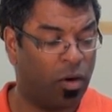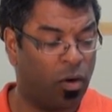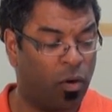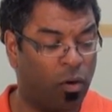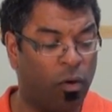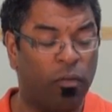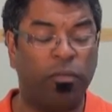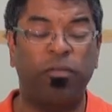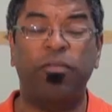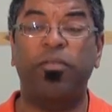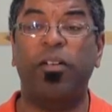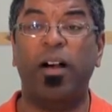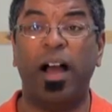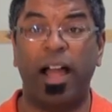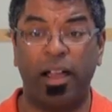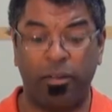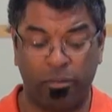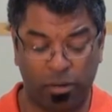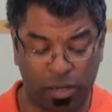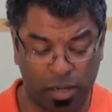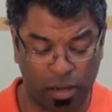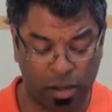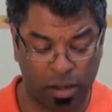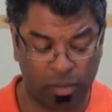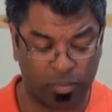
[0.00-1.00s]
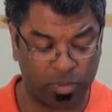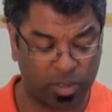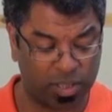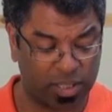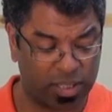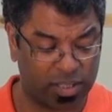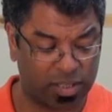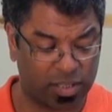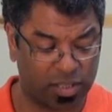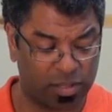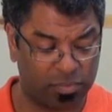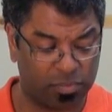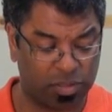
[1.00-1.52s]
or fire alarm
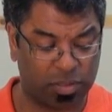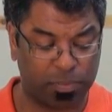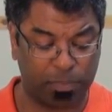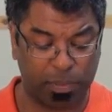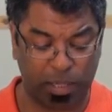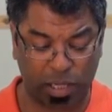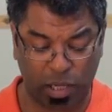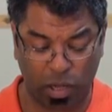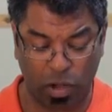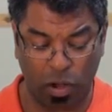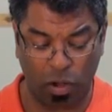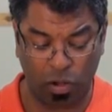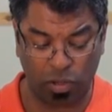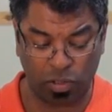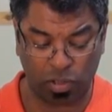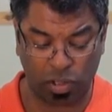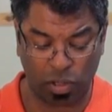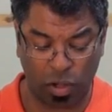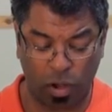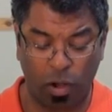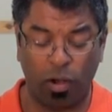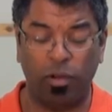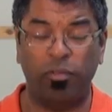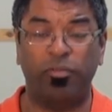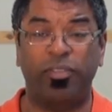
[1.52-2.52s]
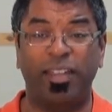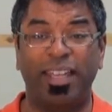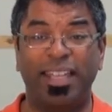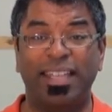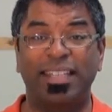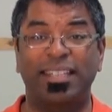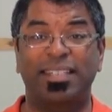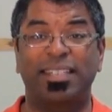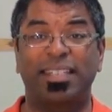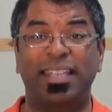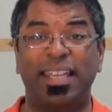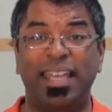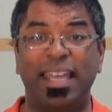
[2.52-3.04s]
systems because of
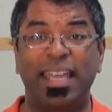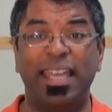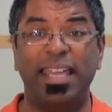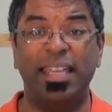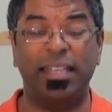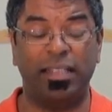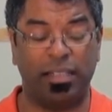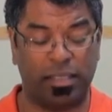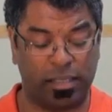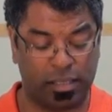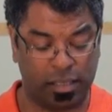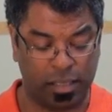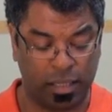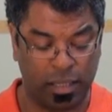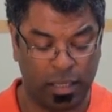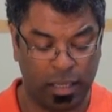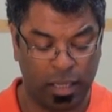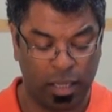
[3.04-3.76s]
its heat